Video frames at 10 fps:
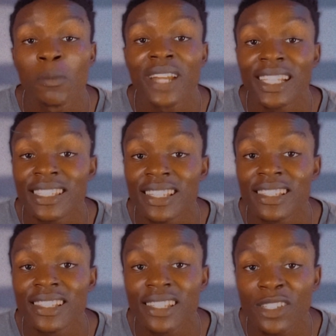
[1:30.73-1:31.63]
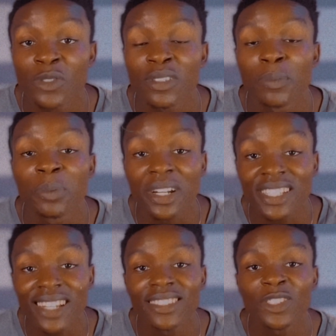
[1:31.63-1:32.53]
1986 to the
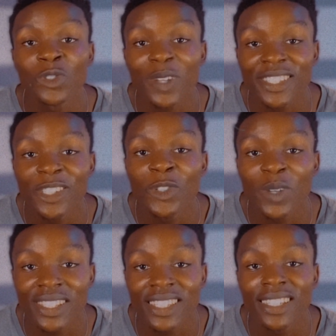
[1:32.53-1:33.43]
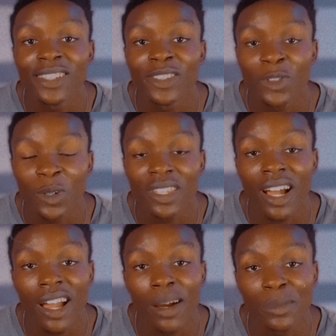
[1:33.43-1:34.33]
present 2020 Toyota
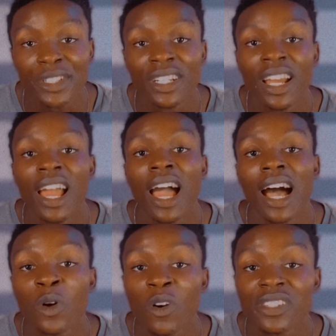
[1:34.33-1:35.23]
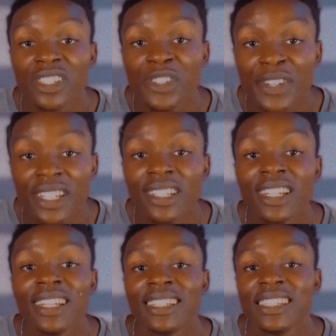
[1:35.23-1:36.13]
Camry, and I will be
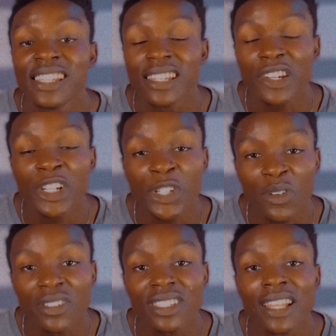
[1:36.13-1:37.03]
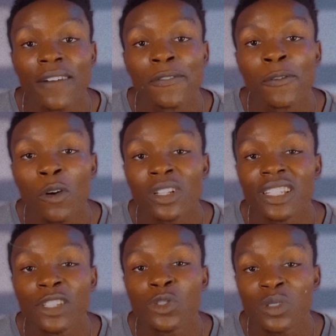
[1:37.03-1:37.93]
considering the generations that
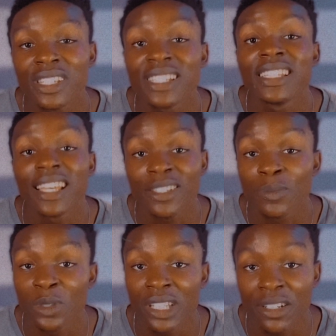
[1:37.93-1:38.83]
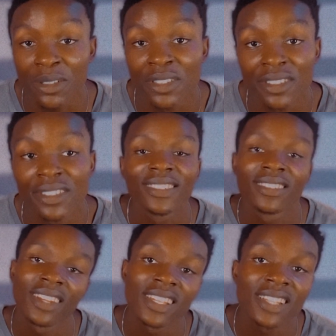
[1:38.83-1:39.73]
fall into this year's model.
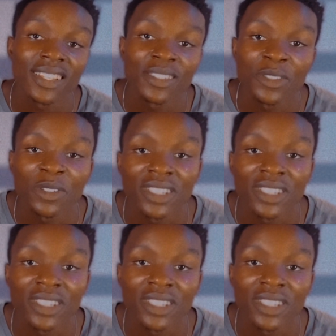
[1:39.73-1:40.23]
Let's get into it.